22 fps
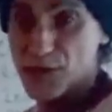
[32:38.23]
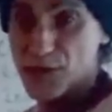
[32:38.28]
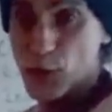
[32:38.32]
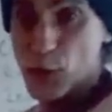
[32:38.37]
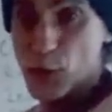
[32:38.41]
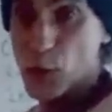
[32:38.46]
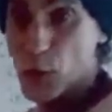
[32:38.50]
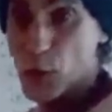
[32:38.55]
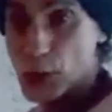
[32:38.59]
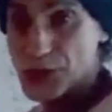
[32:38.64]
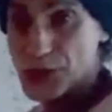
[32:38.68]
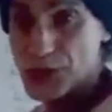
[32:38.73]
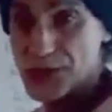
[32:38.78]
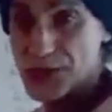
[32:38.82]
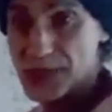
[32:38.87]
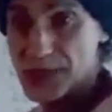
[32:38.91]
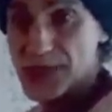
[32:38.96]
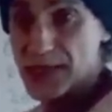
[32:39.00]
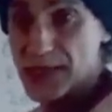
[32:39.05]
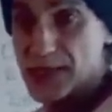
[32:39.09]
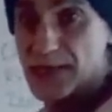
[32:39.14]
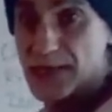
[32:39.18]
there's 4
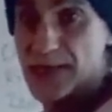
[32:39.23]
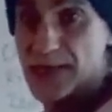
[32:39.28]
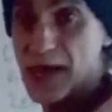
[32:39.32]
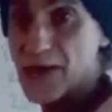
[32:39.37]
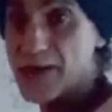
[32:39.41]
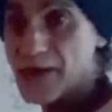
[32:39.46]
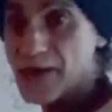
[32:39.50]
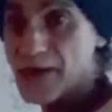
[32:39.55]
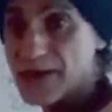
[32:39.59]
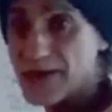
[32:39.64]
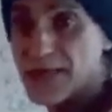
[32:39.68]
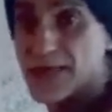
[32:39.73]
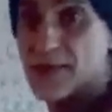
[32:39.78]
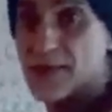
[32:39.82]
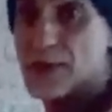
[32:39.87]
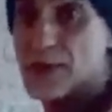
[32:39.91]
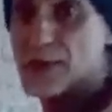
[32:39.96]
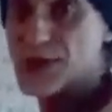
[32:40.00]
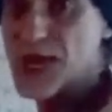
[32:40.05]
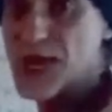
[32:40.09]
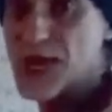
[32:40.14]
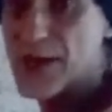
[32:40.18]
horses carrying the
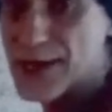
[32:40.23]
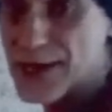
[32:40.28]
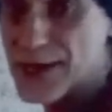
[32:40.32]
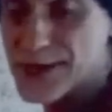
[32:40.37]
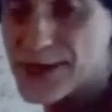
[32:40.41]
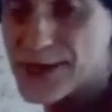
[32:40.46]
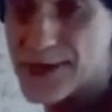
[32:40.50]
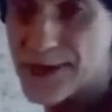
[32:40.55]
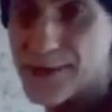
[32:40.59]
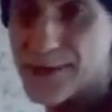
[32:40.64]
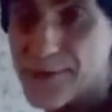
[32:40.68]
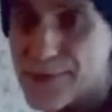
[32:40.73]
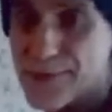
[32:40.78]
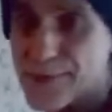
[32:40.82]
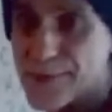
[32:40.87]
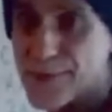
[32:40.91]
sun on a chariot.